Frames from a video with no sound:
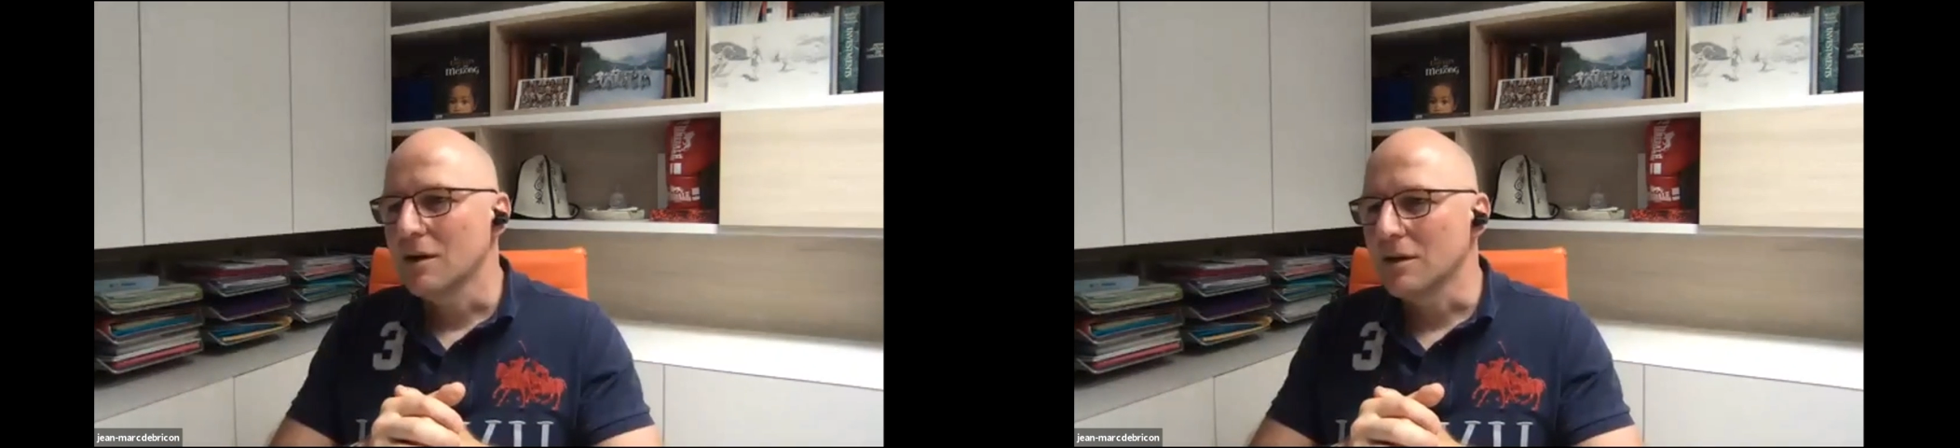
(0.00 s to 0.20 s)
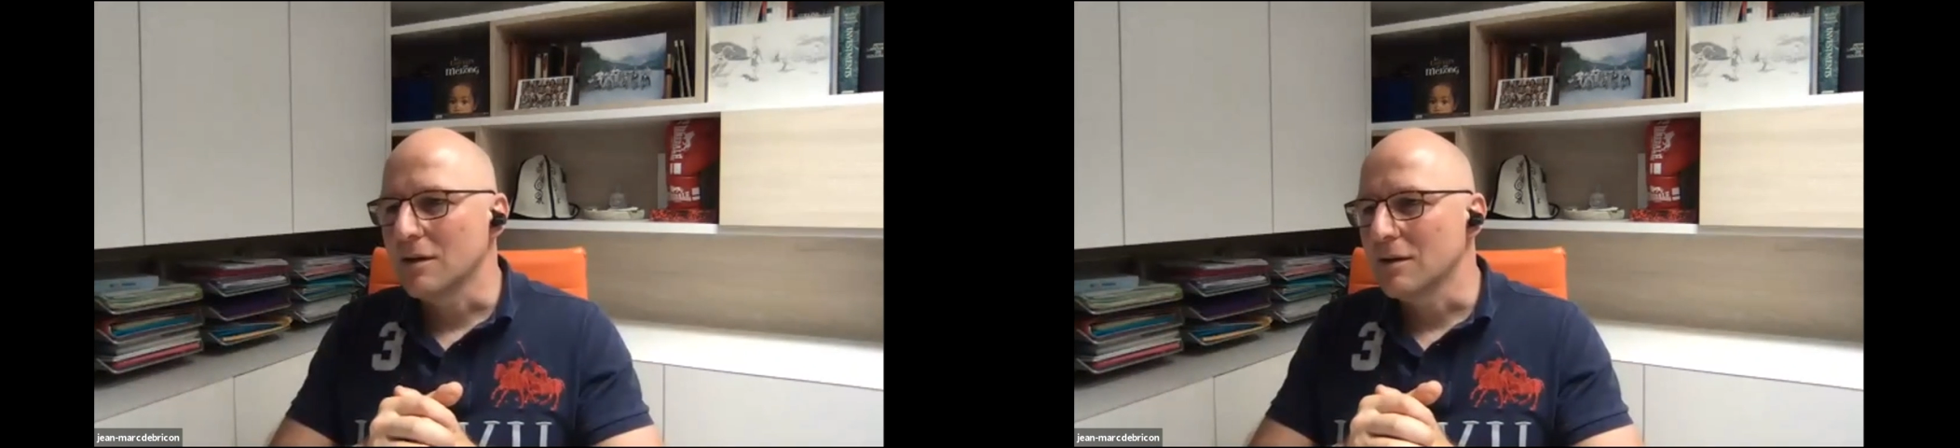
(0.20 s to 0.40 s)

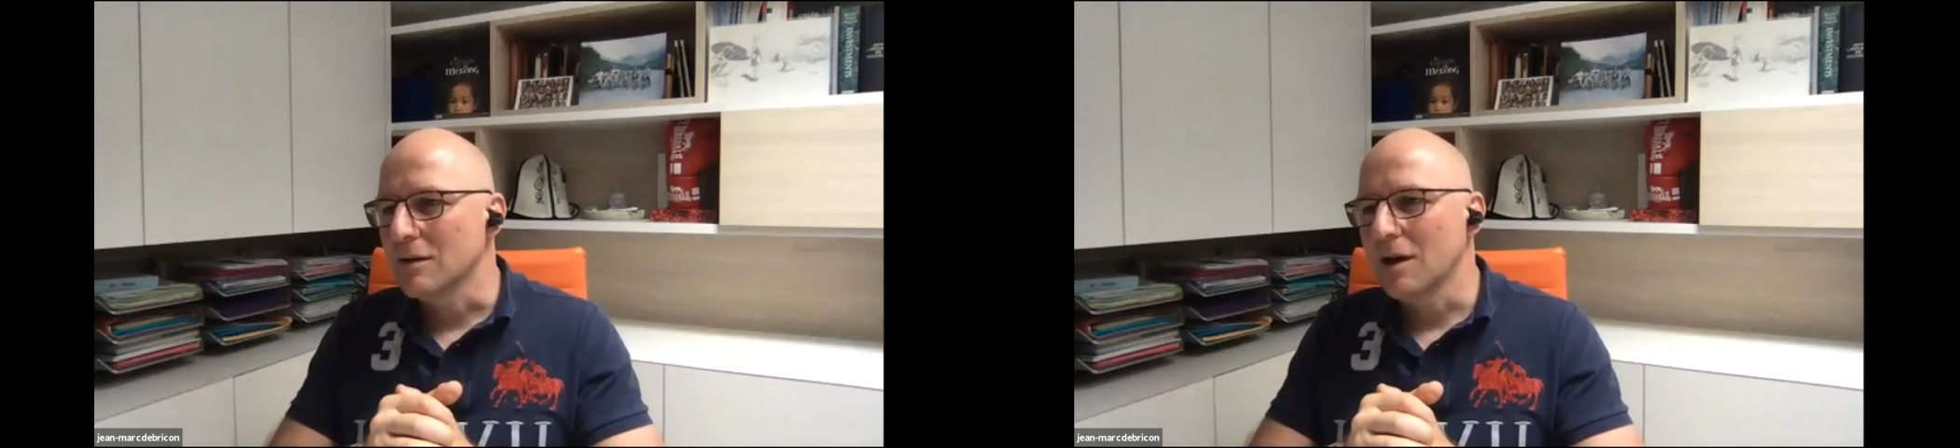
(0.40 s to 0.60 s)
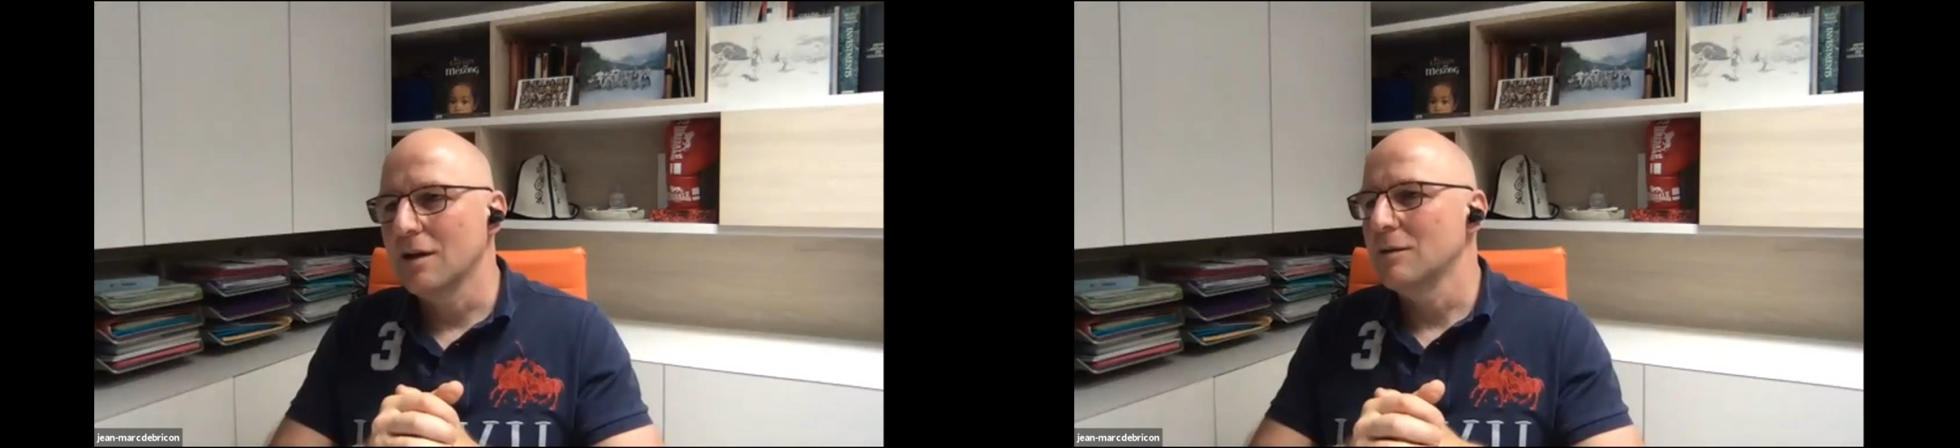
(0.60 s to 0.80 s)

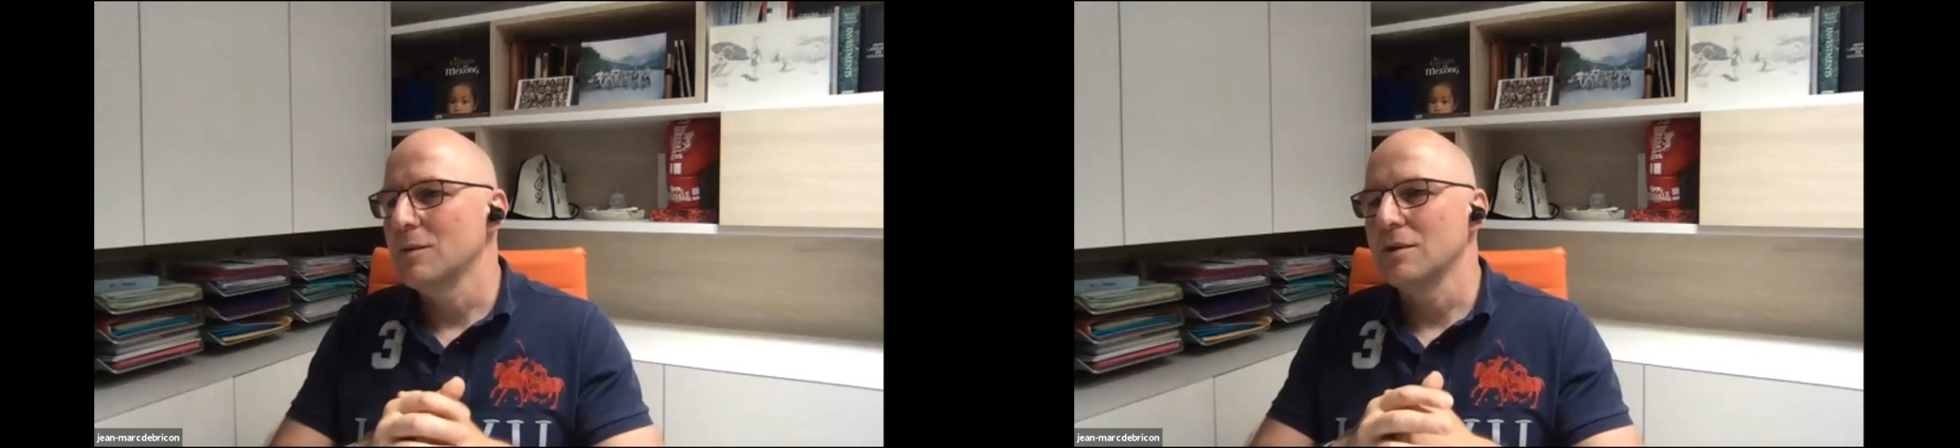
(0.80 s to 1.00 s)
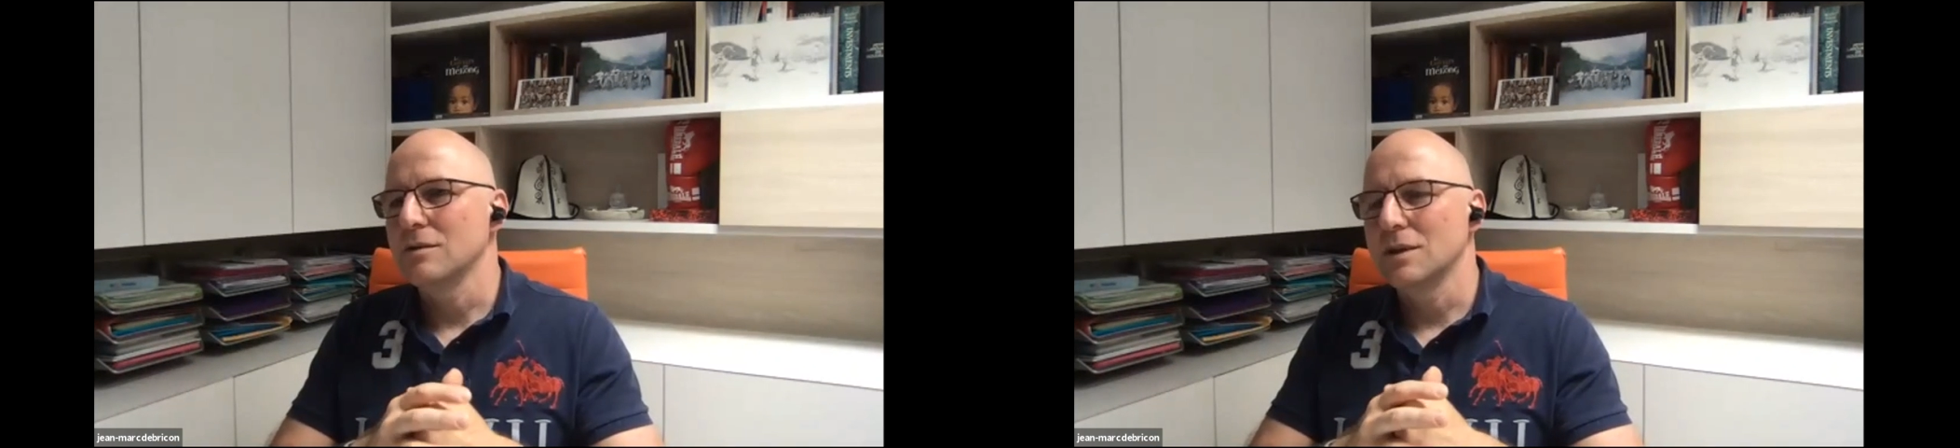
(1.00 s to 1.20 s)
I mean,